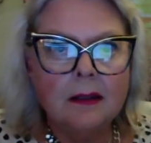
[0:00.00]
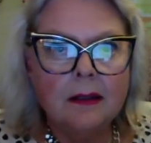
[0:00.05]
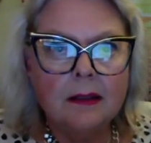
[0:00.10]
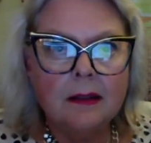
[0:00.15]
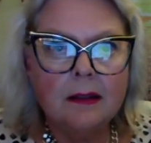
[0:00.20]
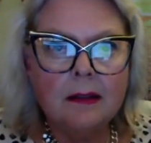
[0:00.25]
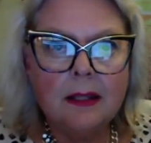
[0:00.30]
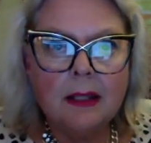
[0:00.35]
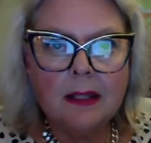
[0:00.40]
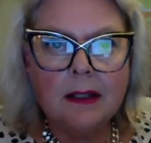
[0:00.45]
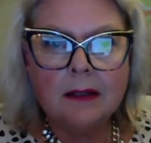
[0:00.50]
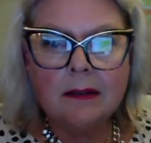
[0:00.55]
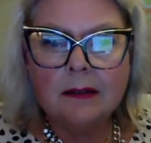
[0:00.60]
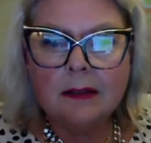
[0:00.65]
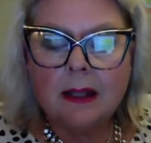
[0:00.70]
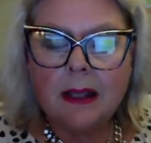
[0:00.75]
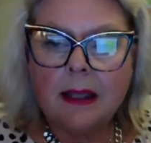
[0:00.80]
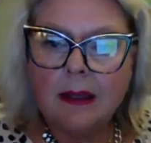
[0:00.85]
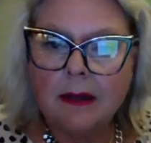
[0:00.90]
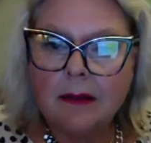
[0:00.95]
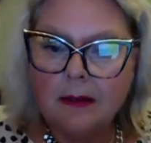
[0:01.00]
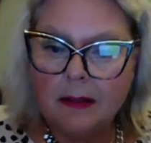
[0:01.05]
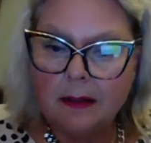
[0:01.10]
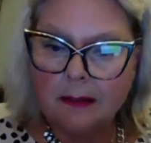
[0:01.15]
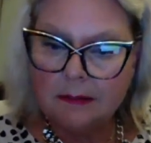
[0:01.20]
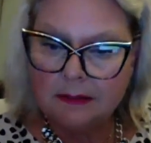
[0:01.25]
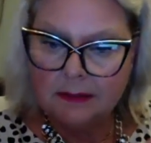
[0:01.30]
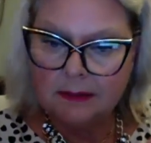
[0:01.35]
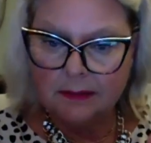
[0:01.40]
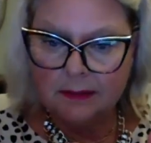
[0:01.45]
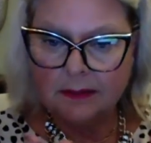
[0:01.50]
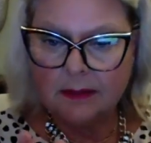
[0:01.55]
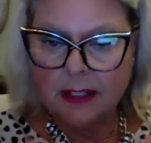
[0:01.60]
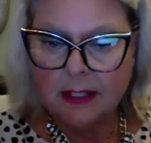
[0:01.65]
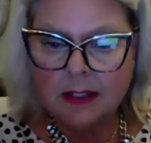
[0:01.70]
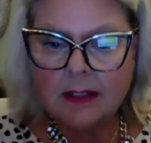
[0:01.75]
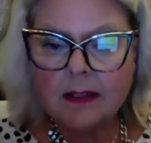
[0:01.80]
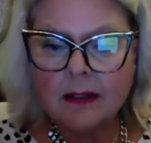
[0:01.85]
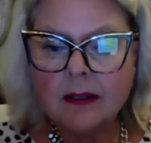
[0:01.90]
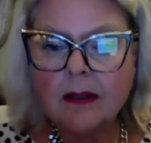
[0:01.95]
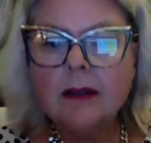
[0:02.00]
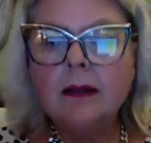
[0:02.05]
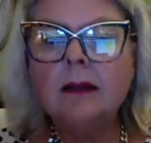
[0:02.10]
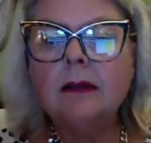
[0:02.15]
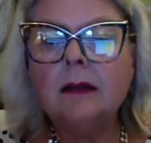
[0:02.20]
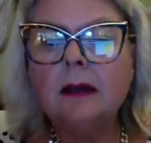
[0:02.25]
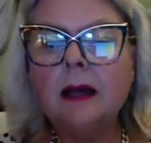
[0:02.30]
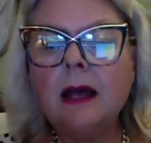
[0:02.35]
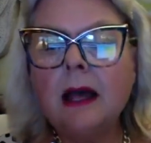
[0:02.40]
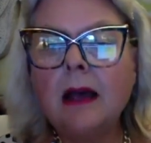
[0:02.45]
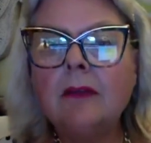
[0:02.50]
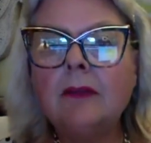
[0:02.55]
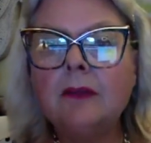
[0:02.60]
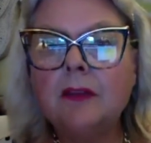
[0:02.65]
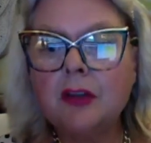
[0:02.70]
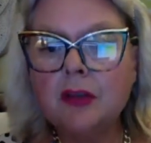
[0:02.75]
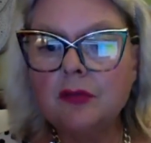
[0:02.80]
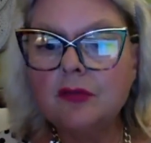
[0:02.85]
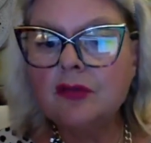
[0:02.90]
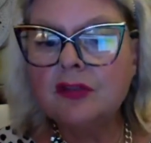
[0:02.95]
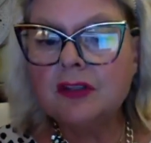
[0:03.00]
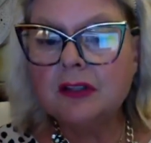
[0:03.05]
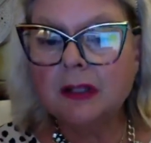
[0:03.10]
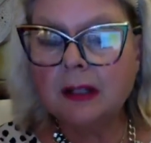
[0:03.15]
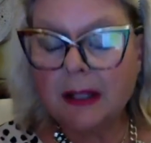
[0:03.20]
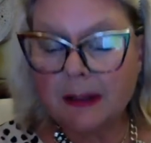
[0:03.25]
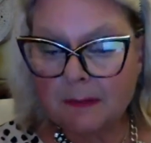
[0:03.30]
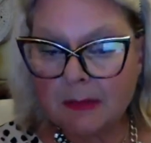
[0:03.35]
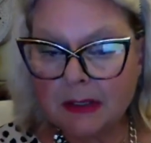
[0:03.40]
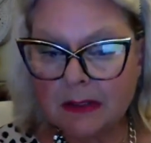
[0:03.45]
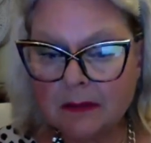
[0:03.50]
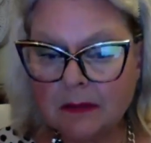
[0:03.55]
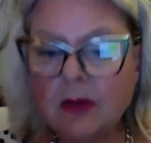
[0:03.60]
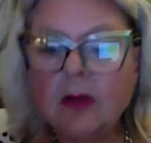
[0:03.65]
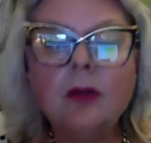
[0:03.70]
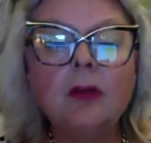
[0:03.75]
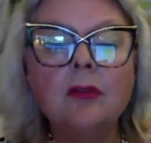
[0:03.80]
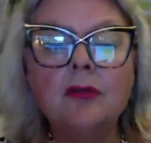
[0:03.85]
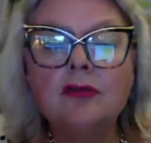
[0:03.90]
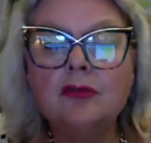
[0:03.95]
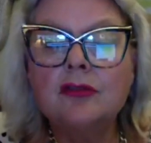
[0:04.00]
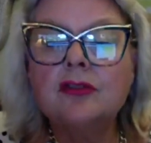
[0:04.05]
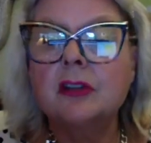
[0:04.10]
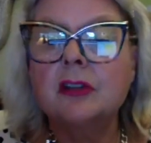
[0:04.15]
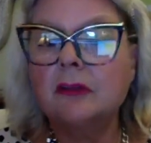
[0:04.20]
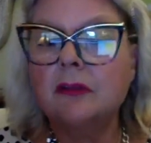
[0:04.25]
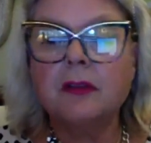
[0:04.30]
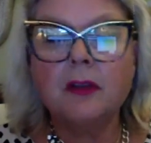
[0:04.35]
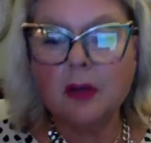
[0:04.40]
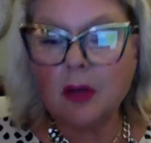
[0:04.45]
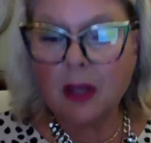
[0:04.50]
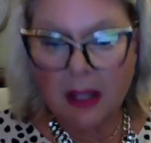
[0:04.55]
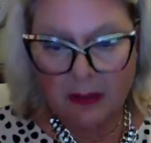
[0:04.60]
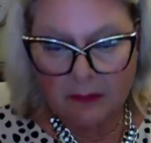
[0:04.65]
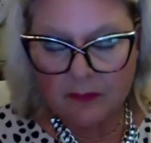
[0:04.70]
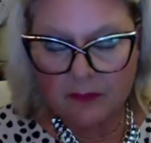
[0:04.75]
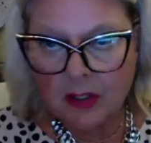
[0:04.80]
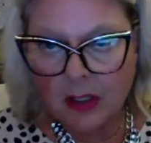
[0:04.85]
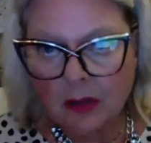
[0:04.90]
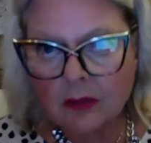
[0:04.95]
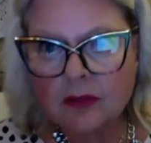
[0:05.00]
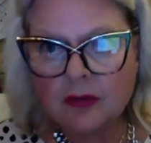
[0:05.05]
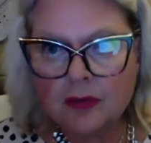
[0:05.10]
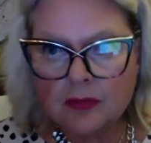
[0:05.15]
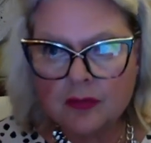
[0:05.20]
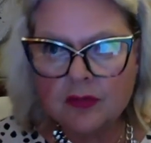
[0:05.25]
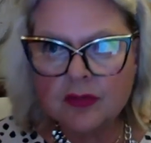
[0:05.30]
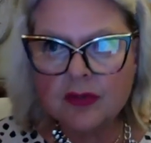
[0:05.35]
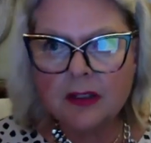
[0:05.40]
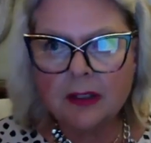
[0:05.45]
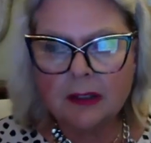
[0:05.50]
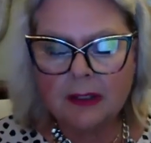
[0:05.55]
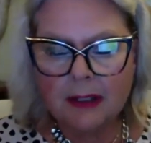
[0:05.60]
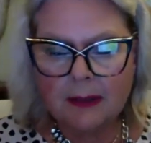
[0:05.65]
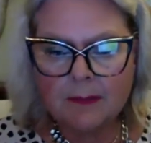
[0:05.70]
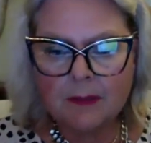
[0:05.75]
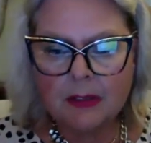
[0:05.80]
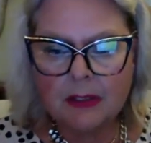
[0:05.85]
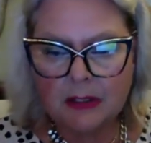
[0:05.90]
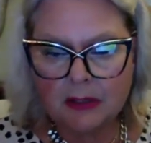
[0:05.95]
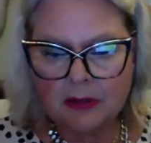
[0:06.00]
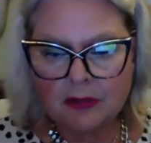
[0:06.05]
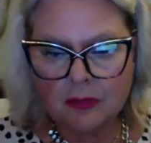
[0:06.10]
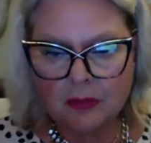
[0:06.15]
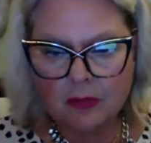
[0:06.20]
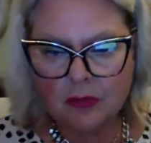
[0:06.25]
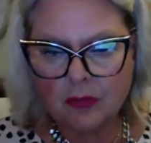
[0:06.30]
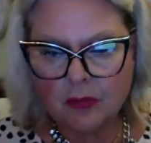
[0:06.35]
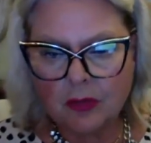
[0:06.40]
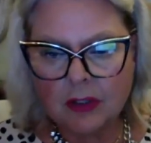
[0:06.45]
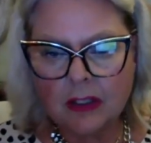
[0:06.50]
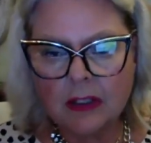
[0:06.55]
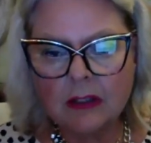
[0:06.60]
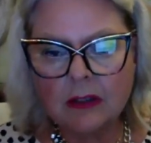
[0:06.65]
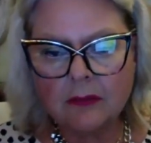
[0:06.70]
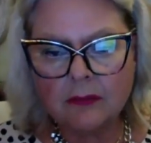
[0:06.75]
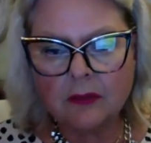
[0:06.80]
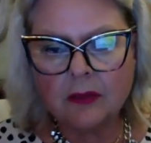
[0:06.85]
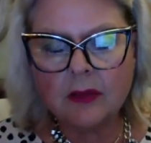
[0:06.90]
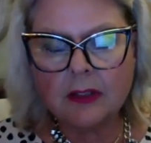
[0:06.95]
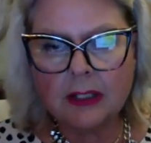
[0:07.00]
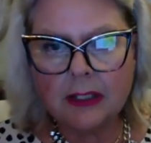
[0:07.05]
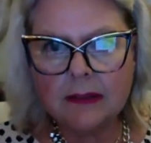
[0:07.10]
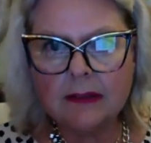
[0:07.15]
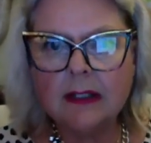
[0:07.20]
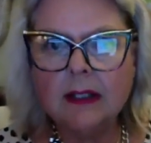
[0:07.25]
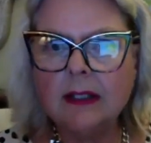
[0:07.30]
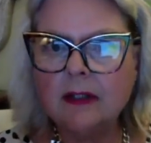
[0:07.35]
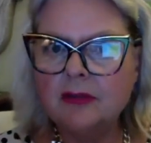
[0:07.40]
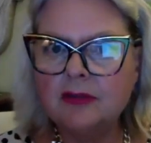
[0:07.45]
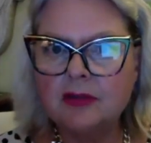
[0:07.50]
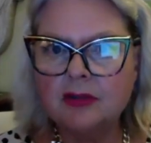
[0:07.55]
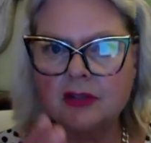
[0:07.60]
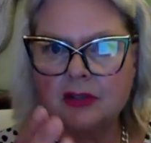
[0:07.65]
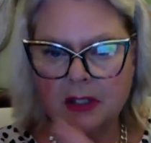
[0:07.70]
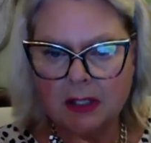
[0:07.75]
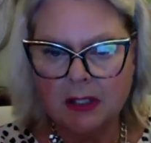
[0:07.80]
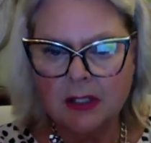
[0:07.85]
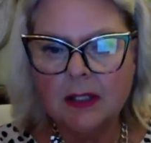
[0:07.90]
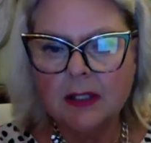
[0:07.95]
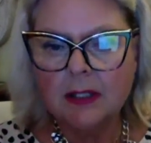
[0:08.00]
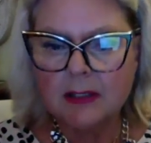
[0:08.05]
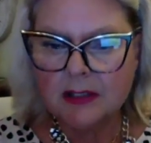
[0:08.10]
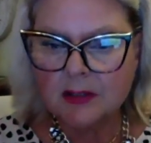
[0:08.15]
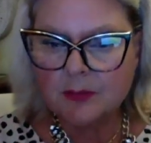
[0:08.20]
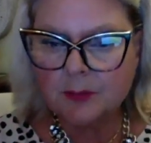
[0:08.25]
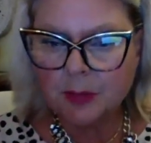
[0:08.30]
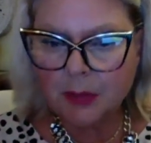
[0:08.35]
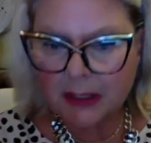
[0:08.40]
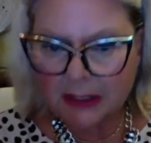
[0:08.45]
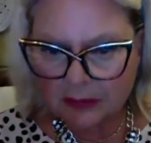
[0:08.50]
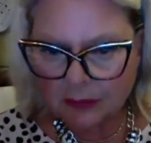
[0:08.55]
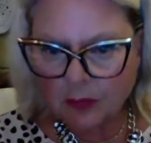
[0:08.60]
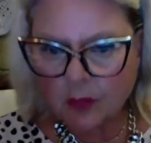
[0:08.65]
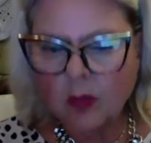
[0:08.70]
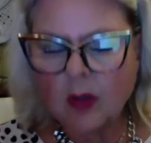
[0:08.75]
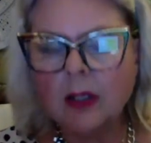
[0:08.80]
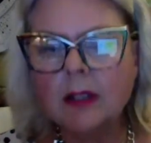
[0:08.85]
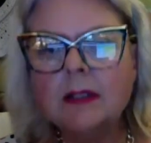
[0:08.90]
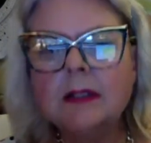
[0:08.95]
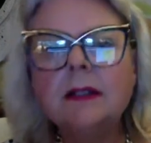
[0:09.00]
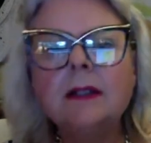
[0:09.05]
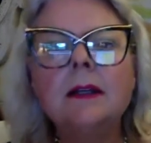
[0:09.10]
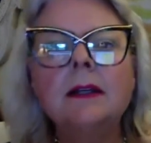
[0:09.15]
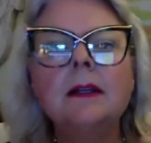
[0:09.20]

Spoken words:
then take a half-used lemon, or just if you have not used a lemon in your cooking for that day, just split one